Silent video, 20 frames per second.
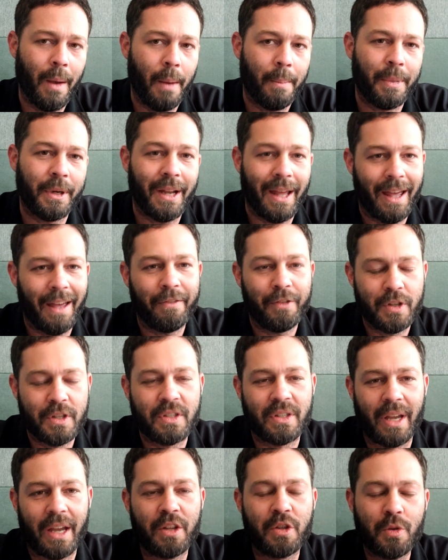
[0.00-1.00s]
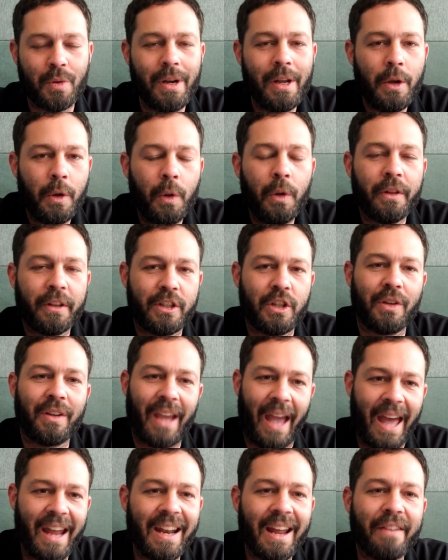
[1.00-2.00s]
But I have to say, it's really cool that you
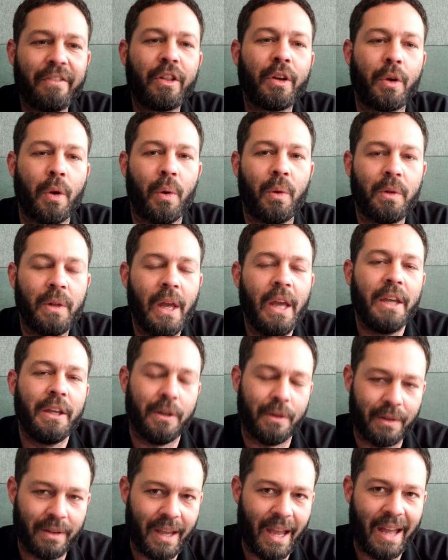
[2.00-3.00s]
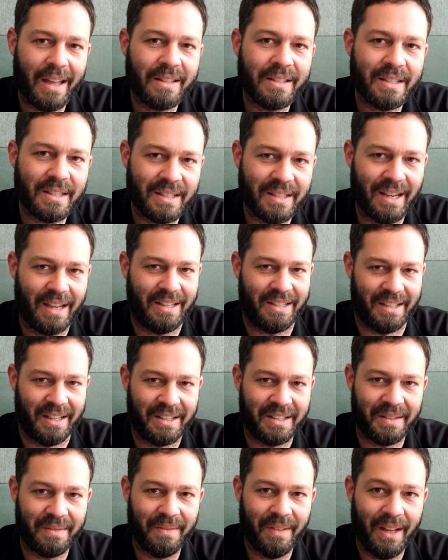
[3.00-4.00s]
can have the goal, you can set
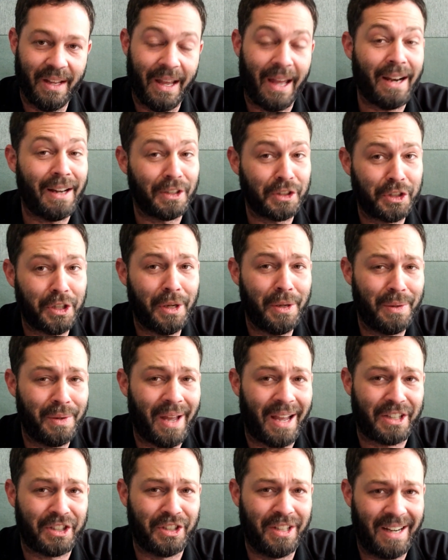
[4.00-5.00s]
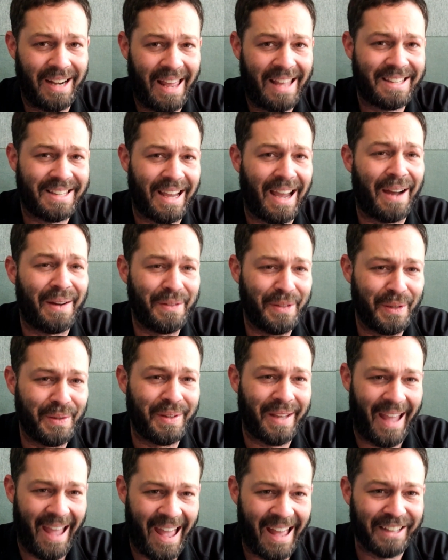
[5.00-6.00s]
it. And I'll show you actually later how you
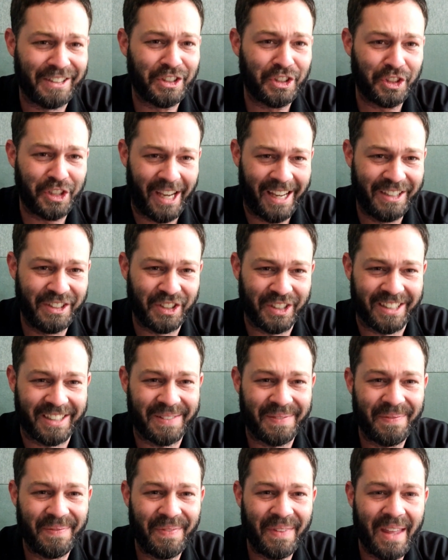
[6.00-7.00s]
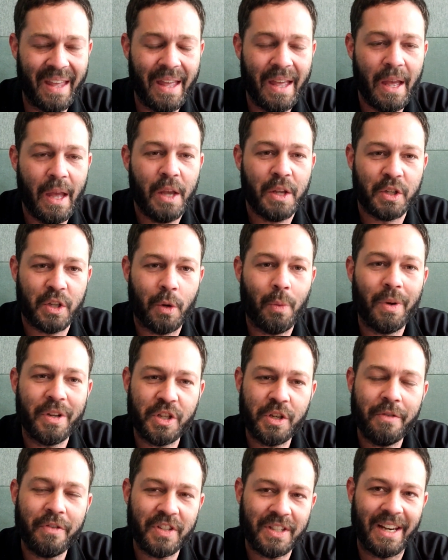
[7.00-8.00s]
can change it. So
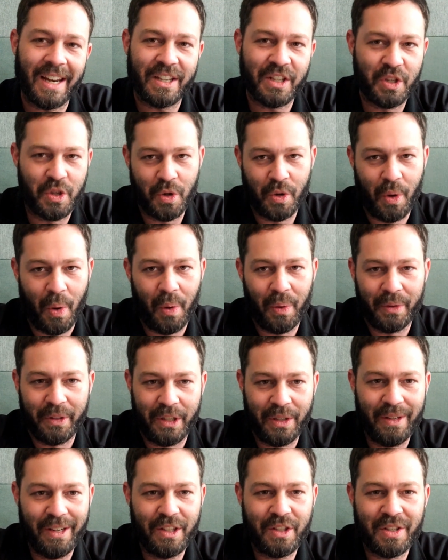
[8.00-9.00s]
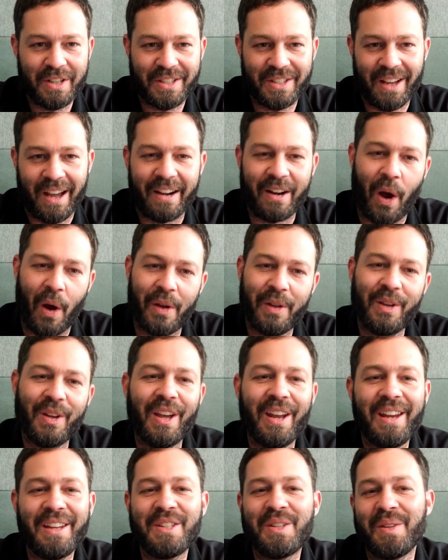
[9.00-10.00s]
once you've selected your goal, you need to decide, are you
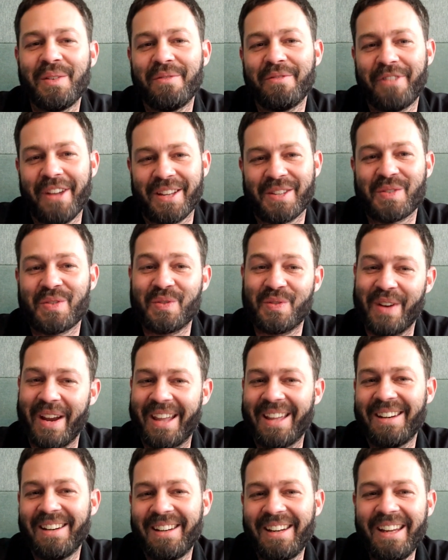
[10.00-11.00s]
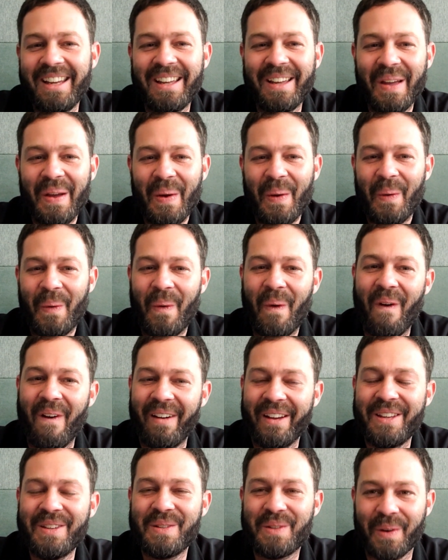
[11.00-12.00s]
going to invest regularly, or
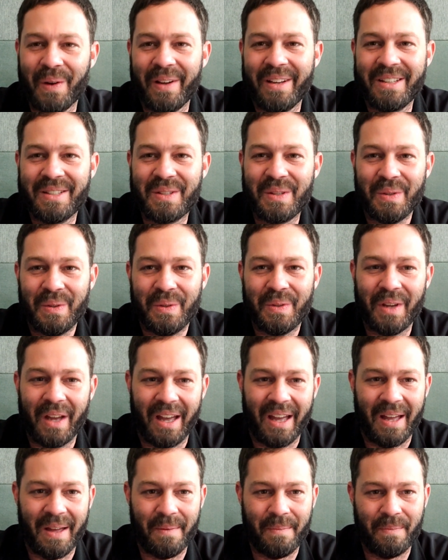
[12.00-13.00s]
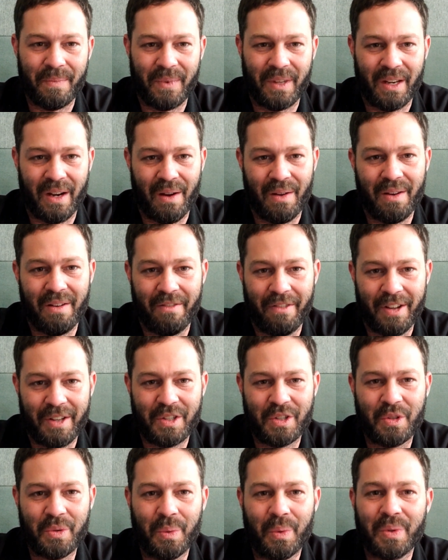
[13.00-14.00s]
are you going to,
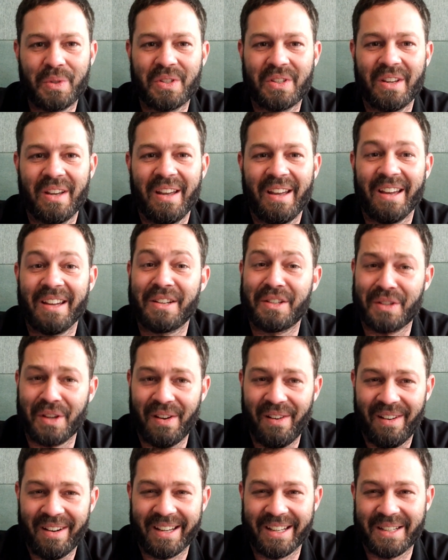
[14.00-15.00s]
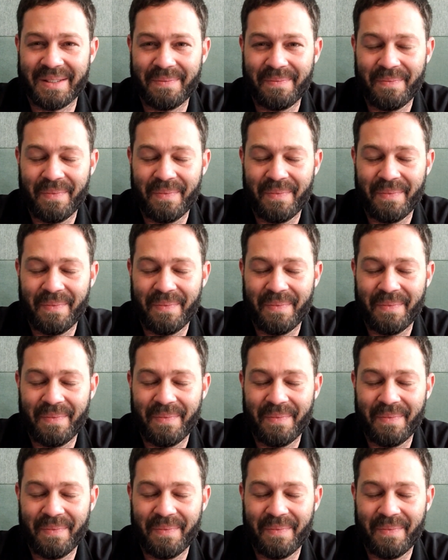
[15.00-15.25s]
invest towards a target?